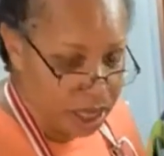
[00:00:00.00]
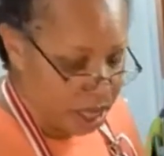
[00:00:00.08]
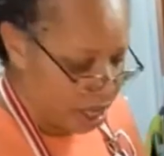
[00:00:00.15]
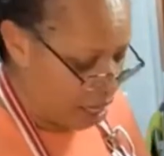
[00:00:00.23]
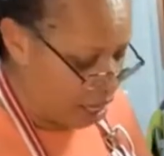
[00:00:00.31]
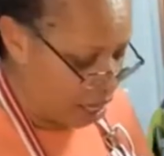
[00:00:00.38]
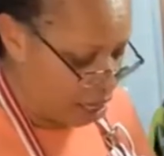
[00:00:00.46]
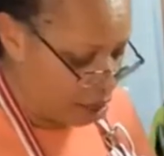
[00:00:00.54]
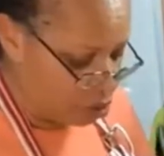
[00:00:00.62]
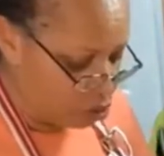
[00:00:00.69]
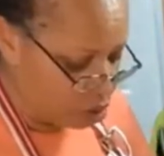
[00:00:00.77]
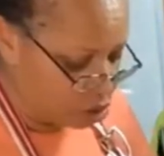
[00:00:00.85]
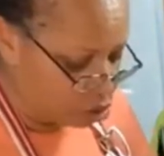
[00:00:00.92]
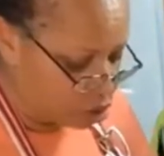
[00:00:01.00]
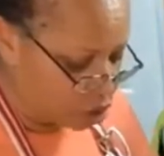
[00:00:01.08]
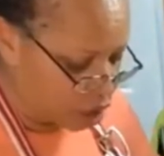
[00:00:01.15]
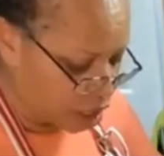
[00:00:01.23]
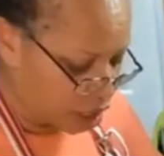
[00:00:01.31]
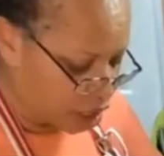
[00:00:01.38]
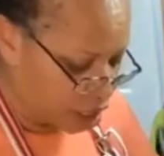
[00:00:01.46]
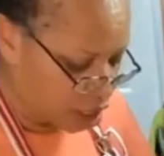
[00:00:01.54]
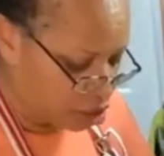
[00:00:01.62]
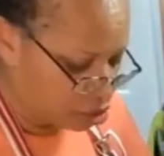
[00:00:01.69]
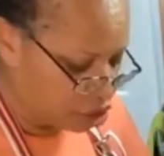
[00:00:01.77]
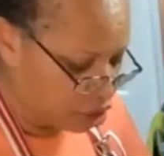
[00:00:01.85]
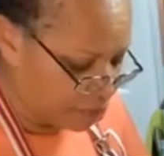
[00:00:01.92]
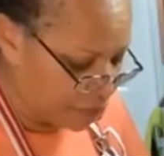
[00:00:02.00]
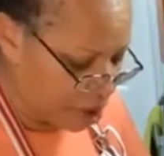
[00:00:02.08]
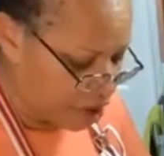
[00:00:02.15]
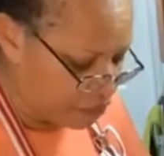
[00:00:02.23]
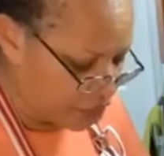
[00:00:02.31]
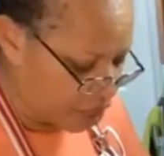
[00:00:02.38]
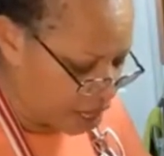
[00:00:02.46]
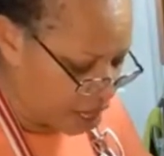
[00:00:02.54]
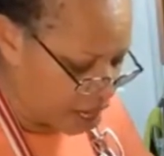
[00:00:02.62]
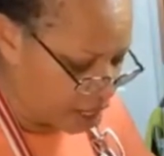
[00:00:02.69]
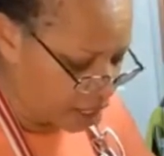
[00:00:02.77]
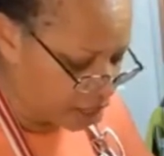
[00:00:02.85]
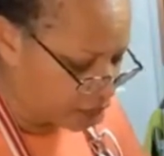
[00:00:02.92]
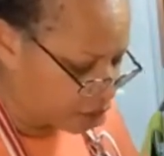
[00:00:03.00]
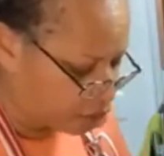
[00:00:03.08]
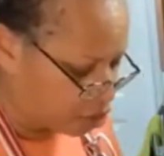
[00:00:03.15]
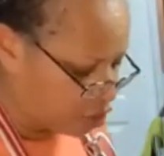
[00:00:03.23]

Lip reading: And when you stick your chip off in there and it's so thick